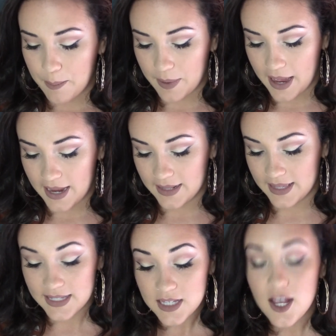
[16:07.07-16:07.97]
But
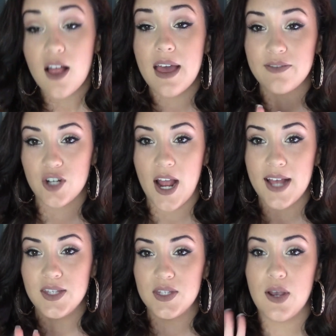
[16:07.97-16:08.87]
this is all I've
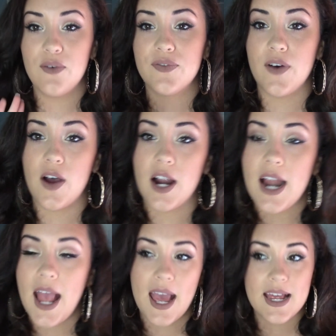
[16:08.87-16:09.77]
tried so
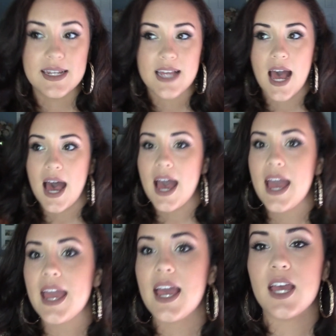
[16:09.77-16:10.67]
far, and
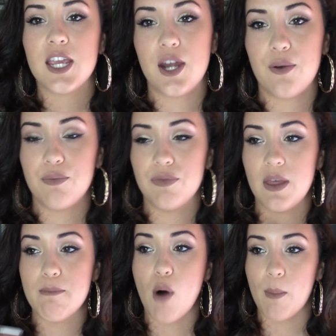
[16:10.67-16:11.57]

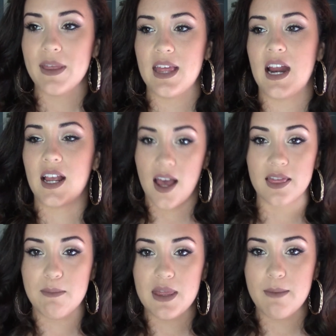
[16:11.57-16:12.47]
the moment that I got
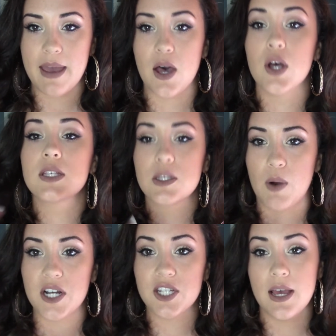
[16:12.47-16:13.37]
them in the mail,
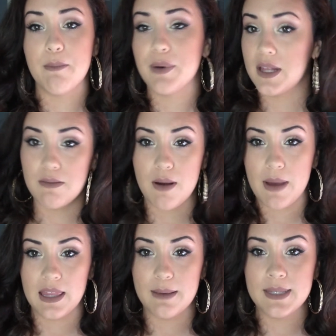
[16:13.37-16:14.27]
swatched them, put them on
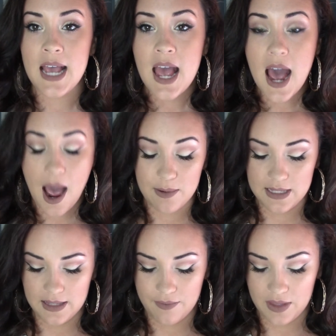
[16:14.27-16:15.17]
my lips, I was
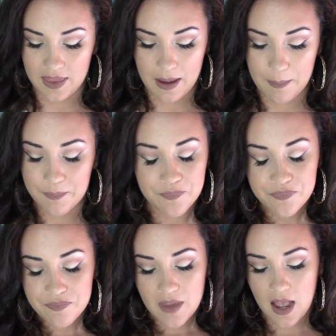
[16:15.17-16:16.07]
in love with them.
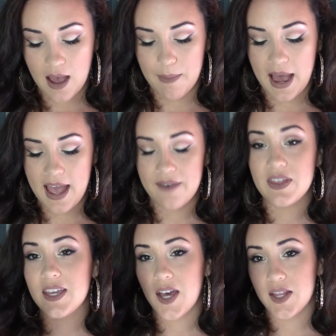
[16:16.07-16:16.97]
I have
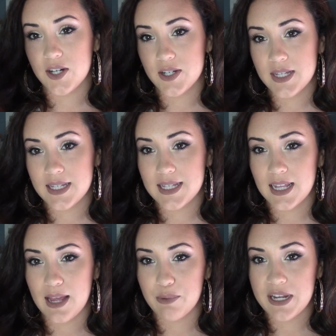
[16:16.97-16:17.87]
the colors
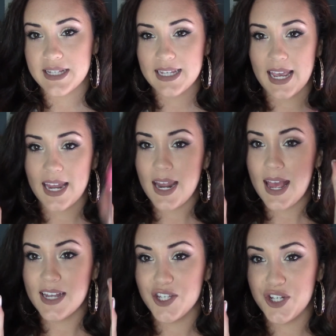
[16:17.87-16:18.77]
Celebrity Skin
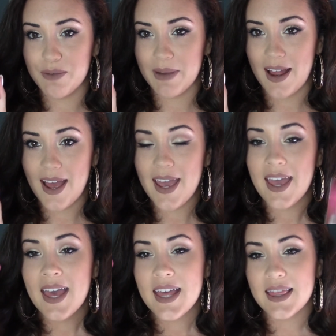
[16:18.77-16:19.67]
and Gemini.
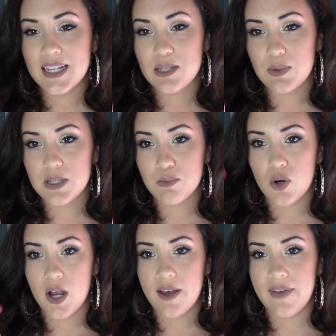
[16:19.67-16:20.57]
This one's
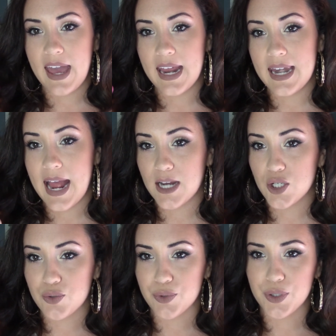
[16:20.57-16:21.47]
more of a
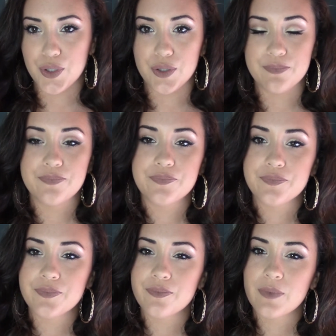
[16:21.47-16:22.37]
natural,
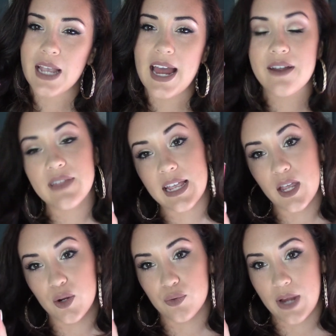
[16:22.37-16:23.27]
kind of like
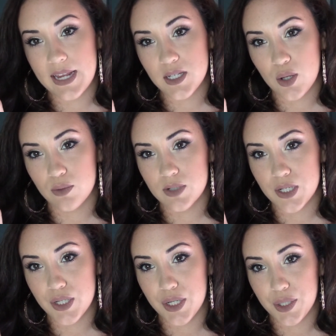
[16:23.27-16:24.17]
a gray toned
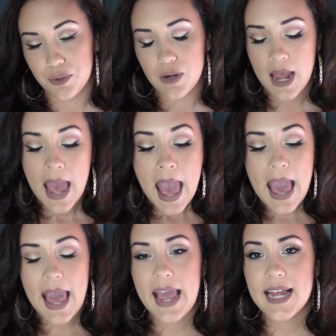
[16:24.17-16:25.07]
nude,
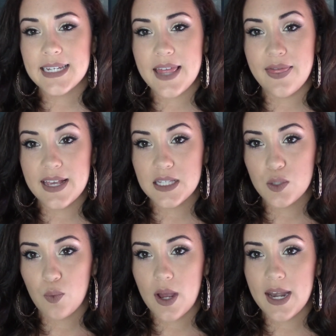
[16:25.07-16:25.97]
and this
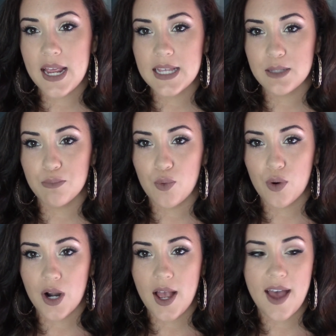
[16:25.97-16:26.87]
one is
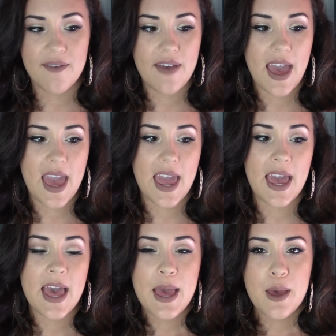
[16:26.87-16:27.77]
more of
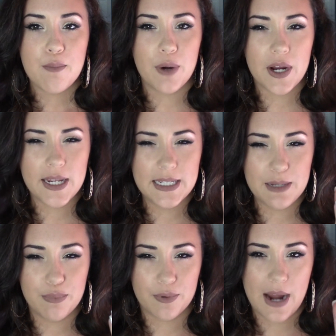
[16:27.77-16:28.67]
a burgundy
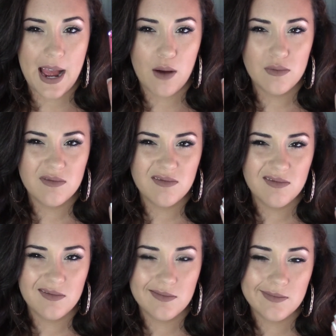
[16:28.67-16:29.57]
brown
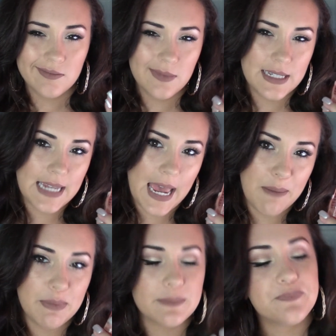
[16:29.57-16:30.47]
type.